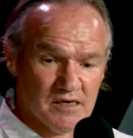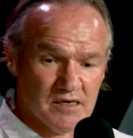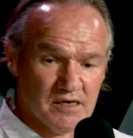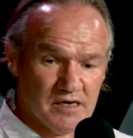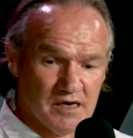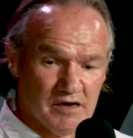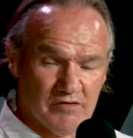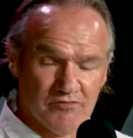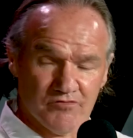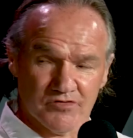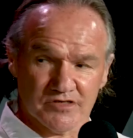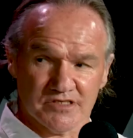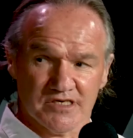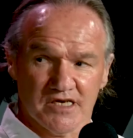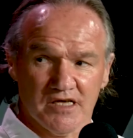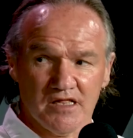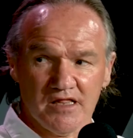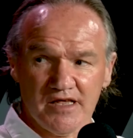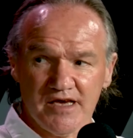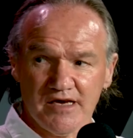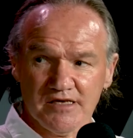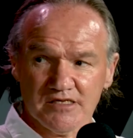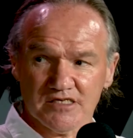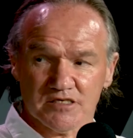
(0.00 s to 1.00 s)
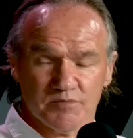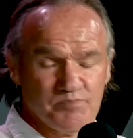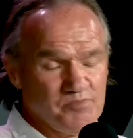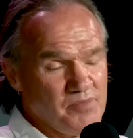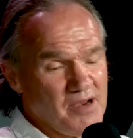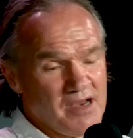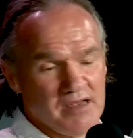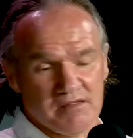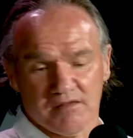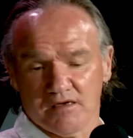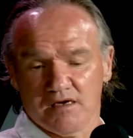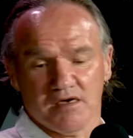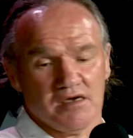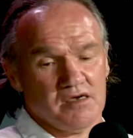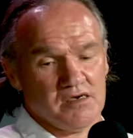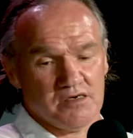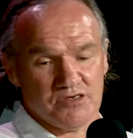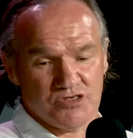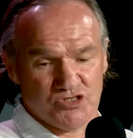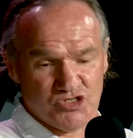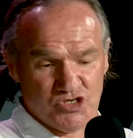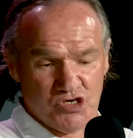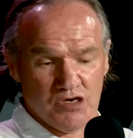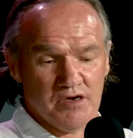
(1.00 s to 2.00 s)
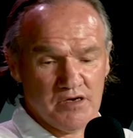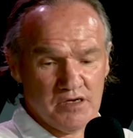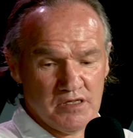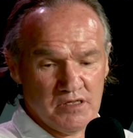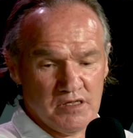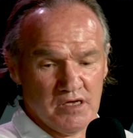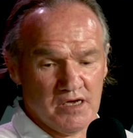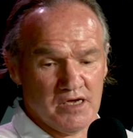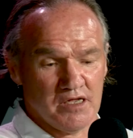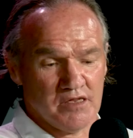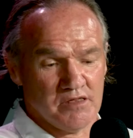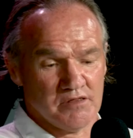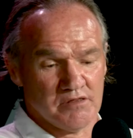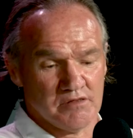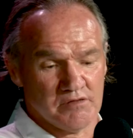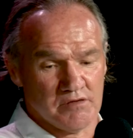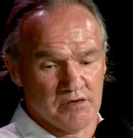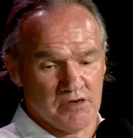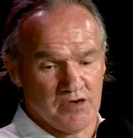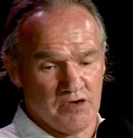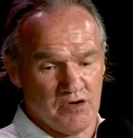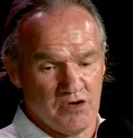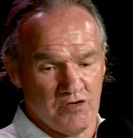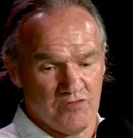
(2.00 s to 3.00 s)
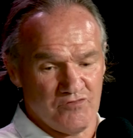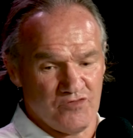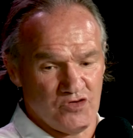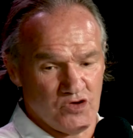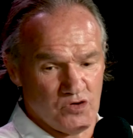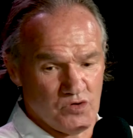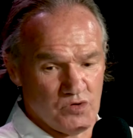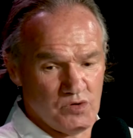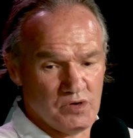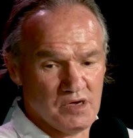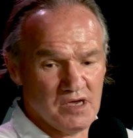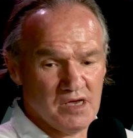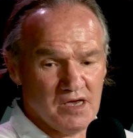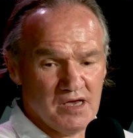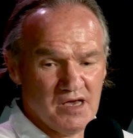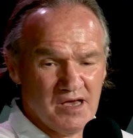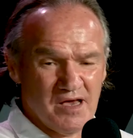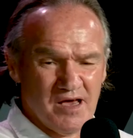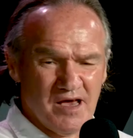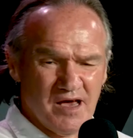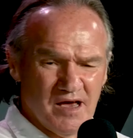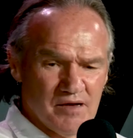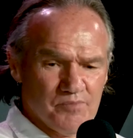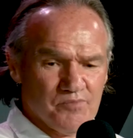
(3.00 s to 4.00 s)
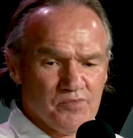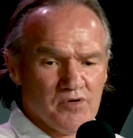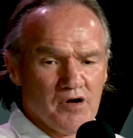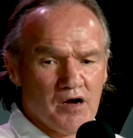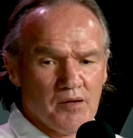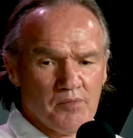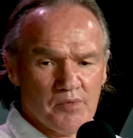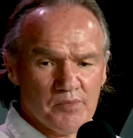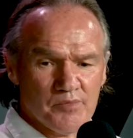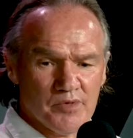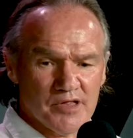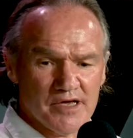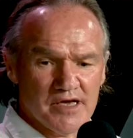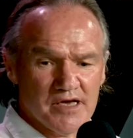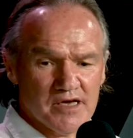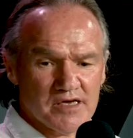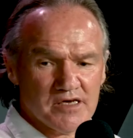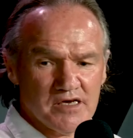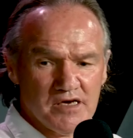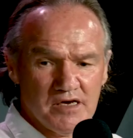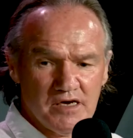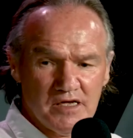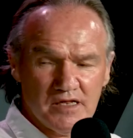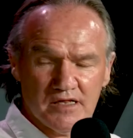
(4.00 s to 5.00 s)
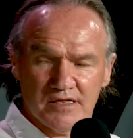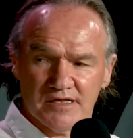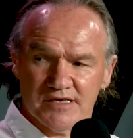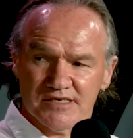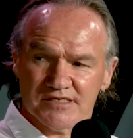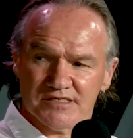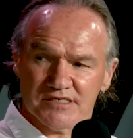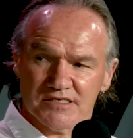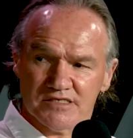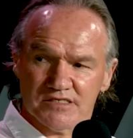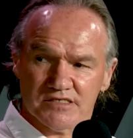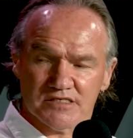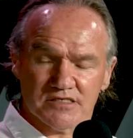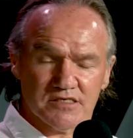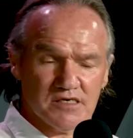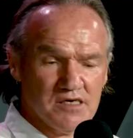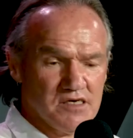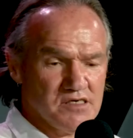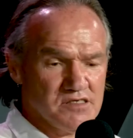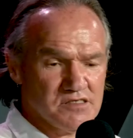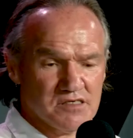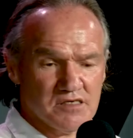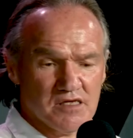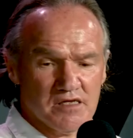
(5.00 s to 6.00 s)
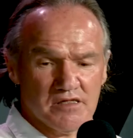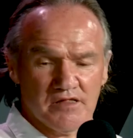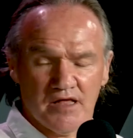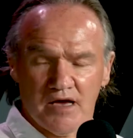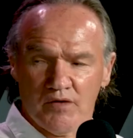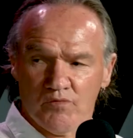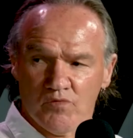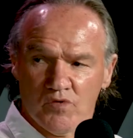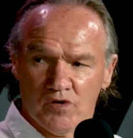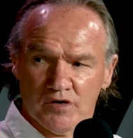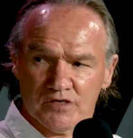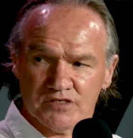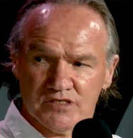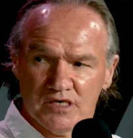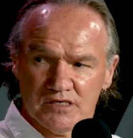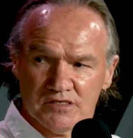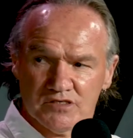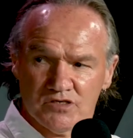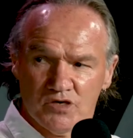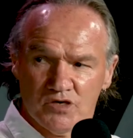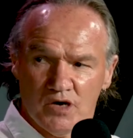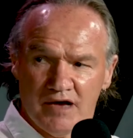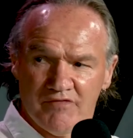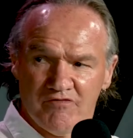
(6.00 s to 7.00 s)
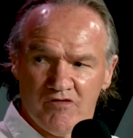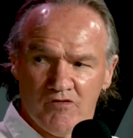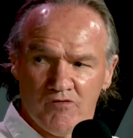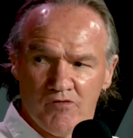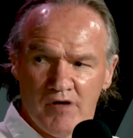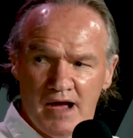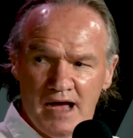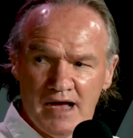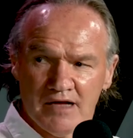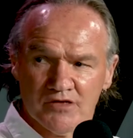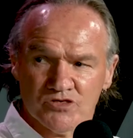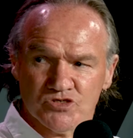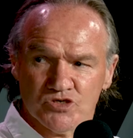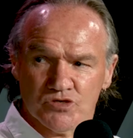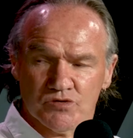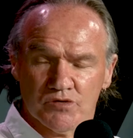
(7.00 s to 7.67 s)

of resilience, but in, in her view, probably a key to this is, is the networks that you have around you.